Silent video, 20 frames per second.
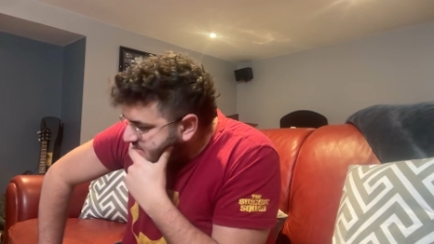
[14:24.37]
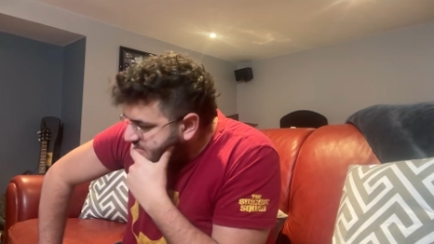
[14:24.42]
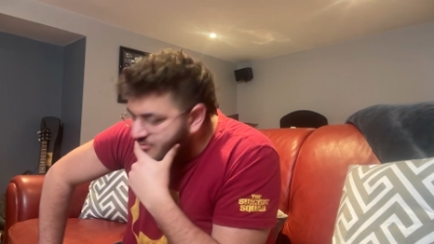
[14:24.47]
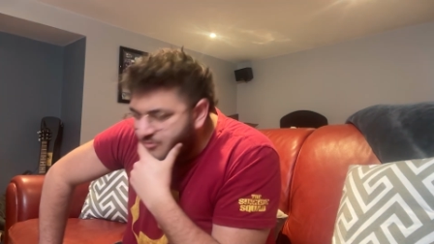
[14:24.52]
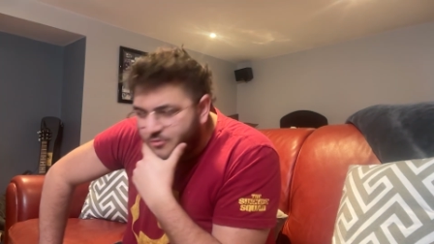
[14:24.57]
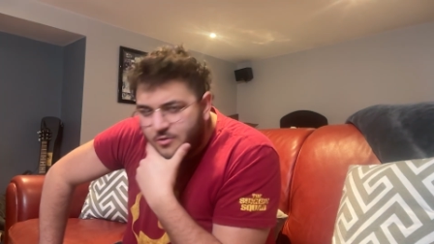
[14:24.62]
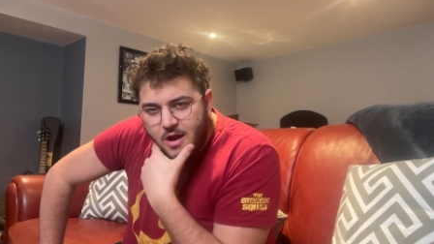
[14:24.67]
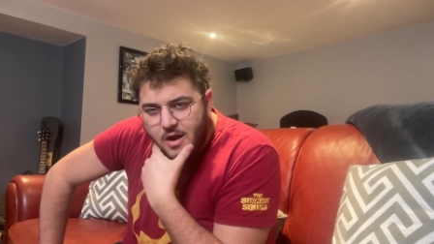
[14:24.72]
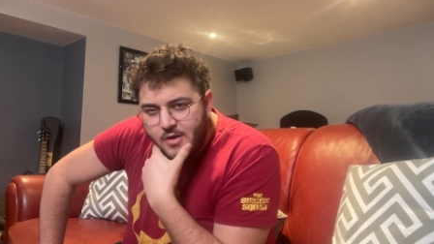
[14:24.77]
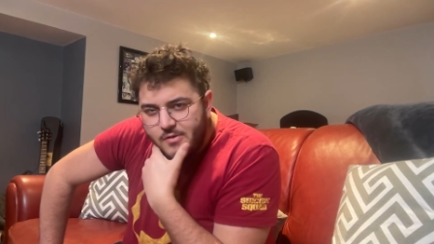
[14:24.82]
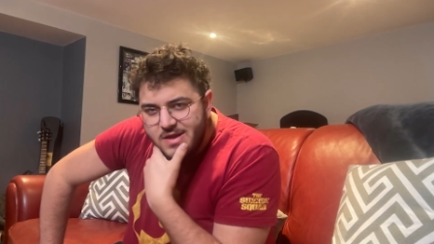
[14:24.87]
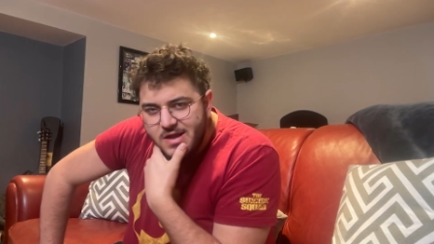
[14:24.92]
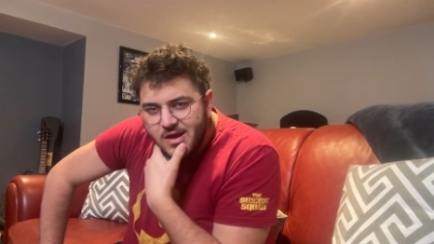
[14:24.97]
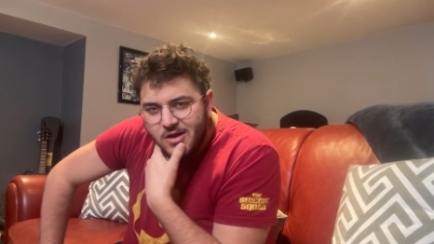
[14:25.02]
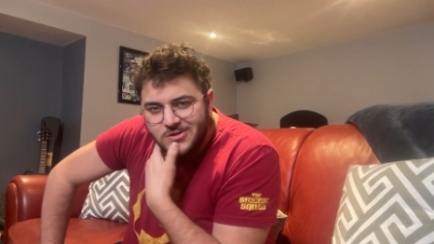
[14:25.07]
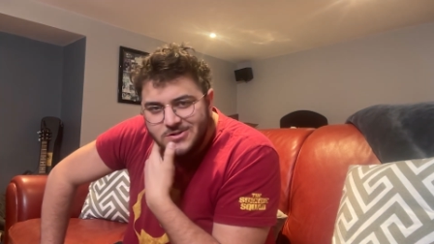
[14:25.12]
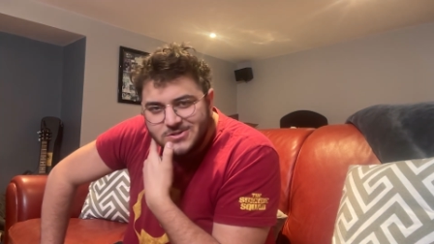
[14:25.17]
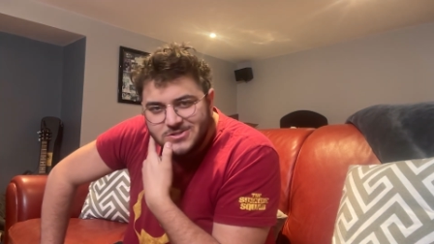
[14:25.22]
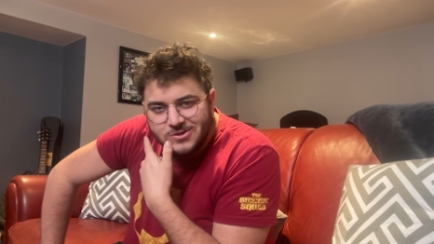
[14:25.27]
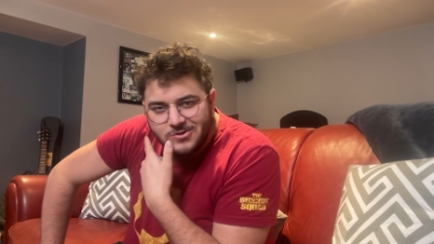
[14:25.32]
Ferrari
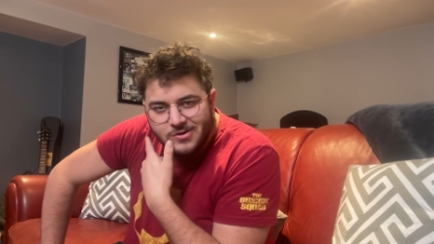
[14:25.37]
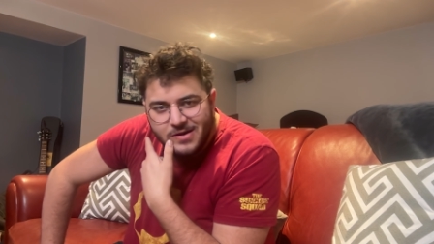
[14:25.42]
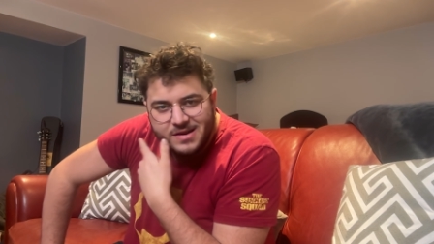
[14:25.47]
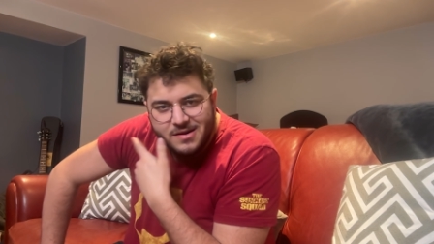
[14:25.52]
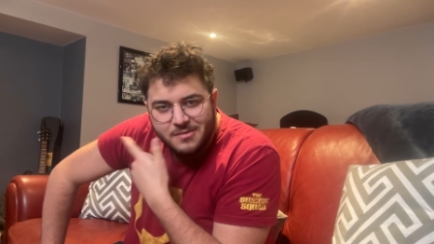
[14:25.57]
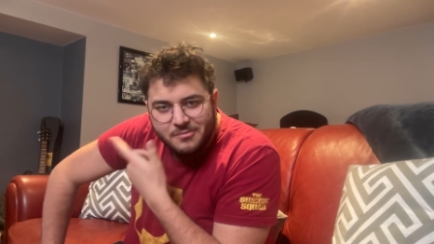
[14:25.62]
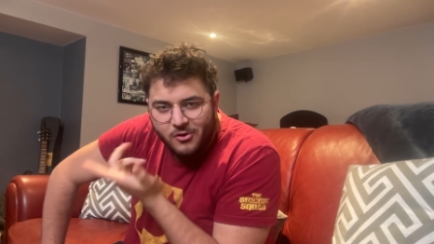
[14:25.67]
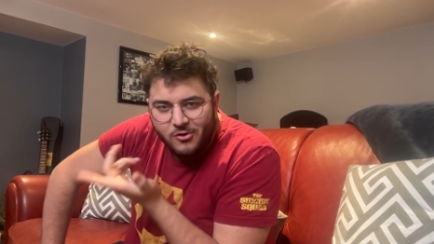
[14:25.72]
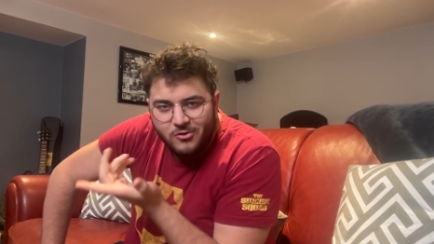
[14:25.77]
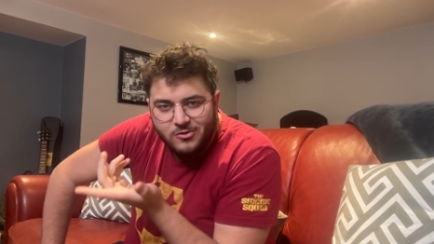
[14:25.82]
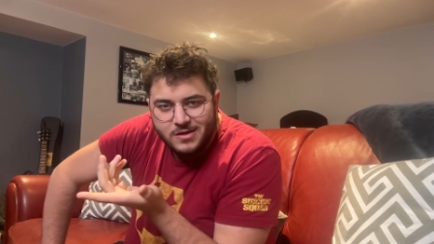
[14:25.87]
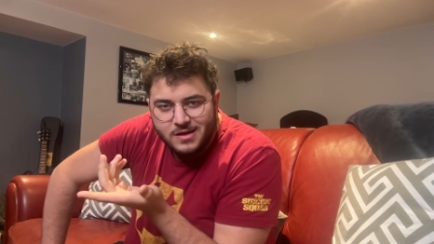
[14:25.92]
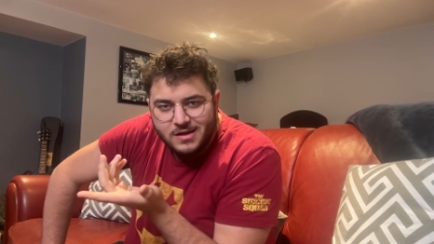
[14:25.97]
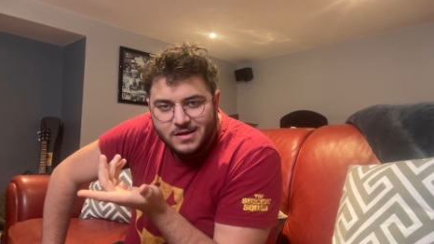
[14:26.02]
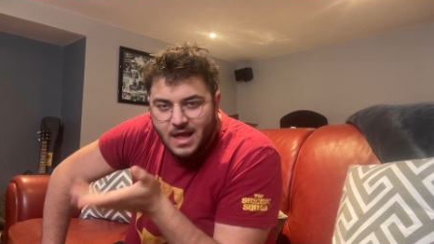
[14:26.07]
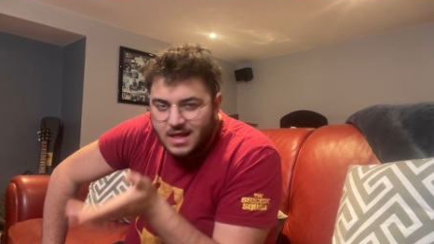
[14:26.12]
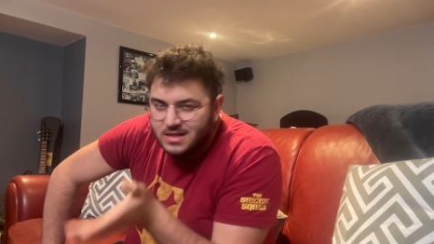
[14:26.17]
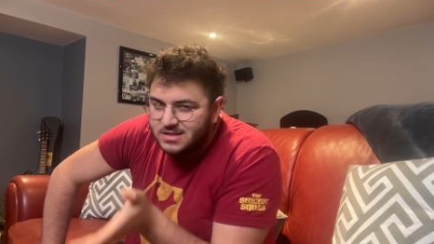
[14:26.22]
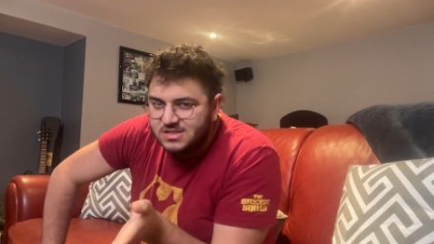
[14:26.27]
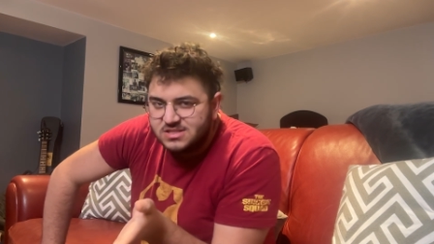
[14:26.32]
also and Napoleon
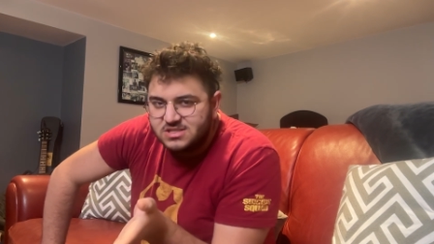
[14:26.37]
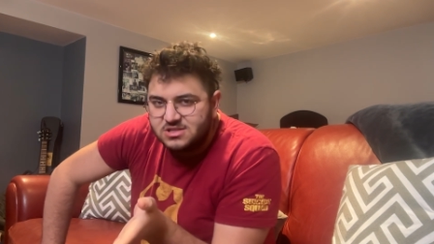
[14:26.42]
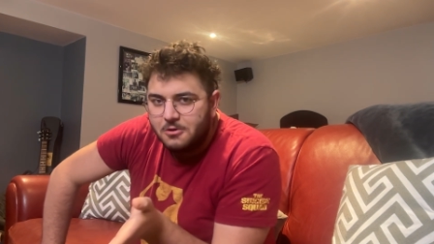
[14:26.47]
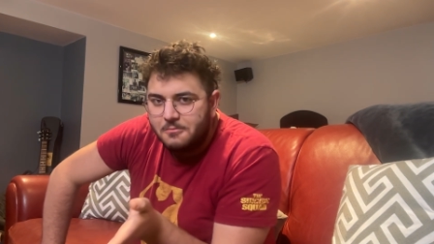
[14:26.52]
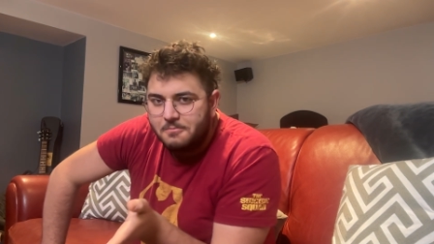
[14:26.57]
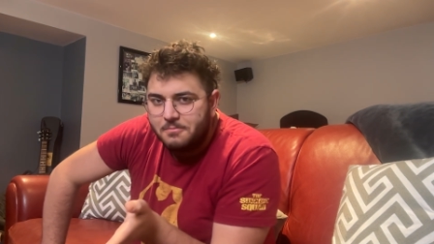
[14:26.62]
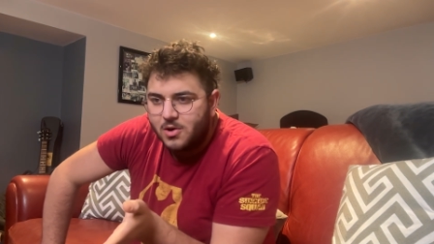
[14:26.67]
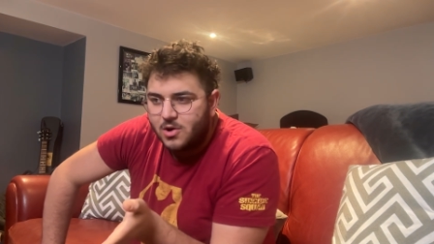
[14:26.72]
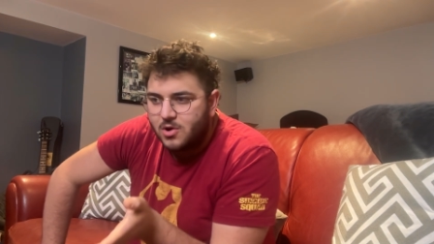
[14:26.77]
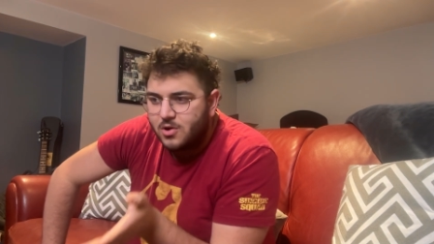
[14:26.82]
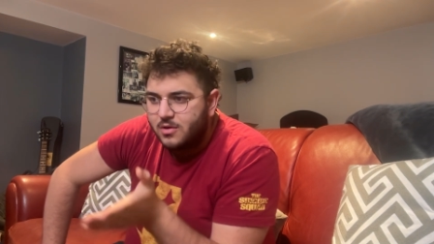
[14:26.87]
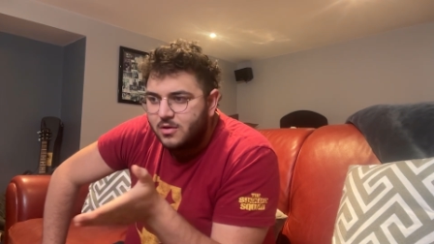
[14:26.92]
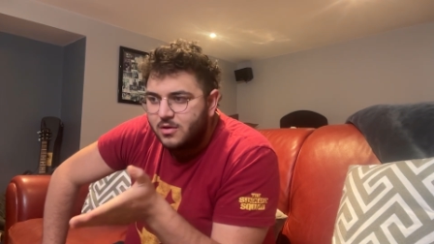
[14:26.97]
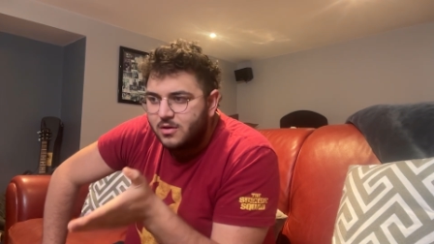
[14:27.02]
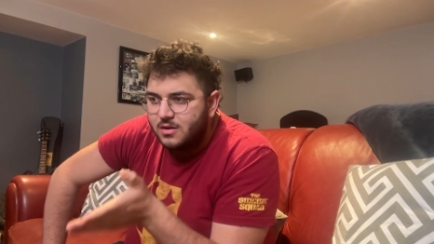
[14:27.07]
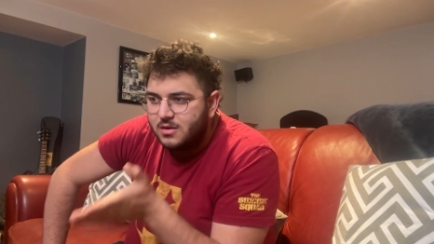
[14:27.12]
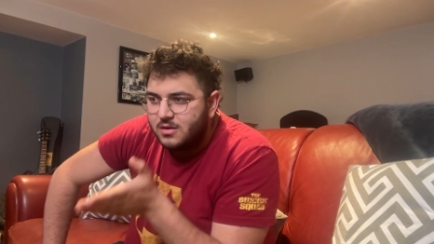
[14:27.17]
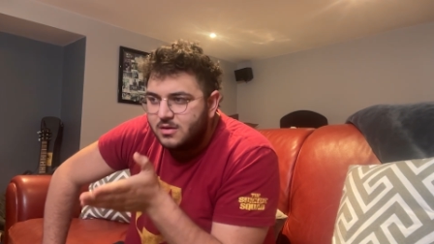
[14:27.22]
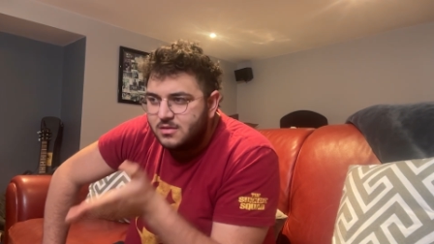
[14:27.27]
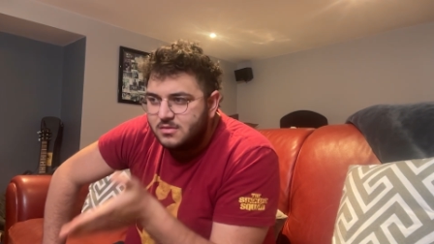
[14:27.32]
and Saltburn
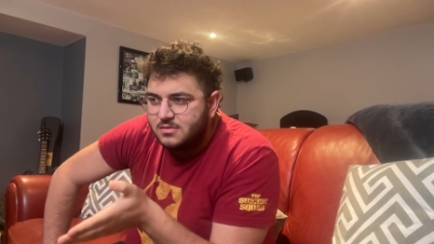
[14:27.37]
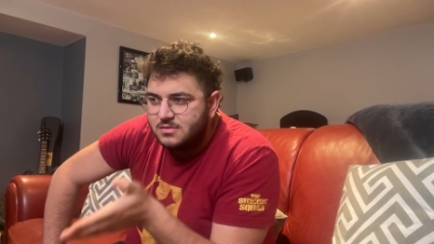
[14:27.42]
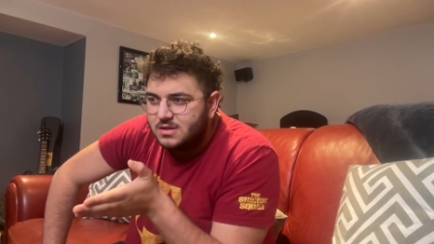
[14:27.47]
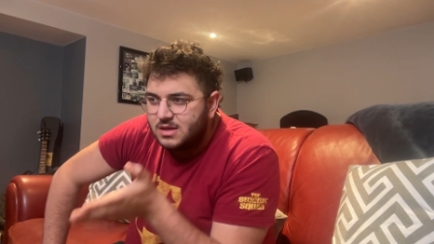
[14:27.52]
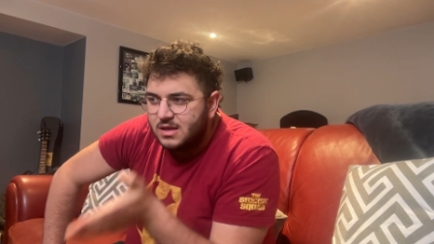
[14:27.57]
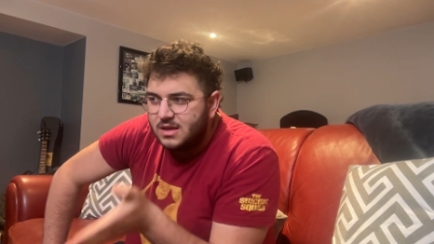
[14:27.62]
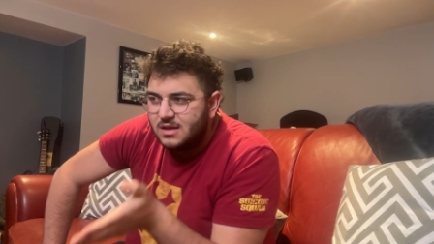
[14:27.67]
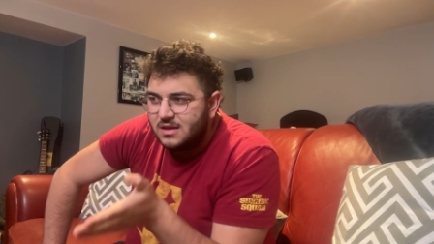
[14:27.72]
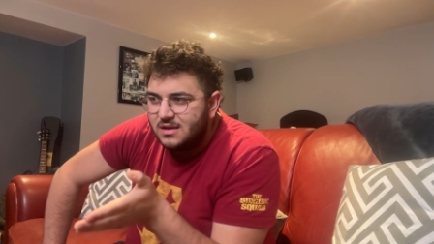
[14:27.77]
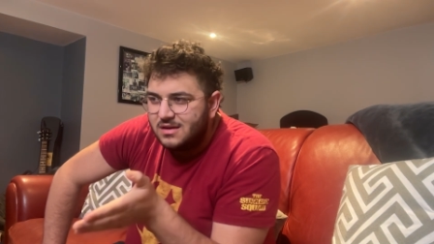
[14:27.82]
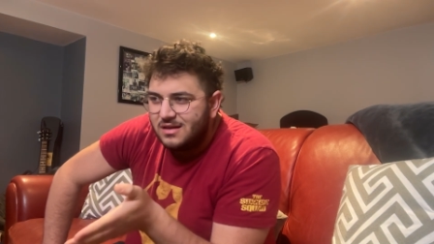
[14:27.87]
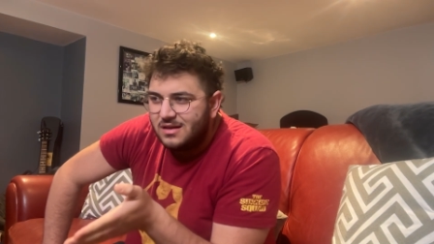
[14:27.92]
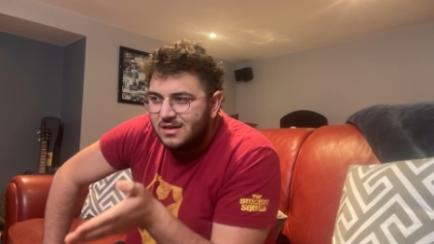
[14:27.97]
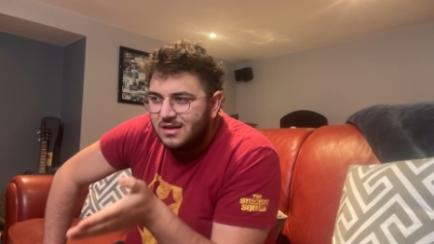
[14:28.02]
did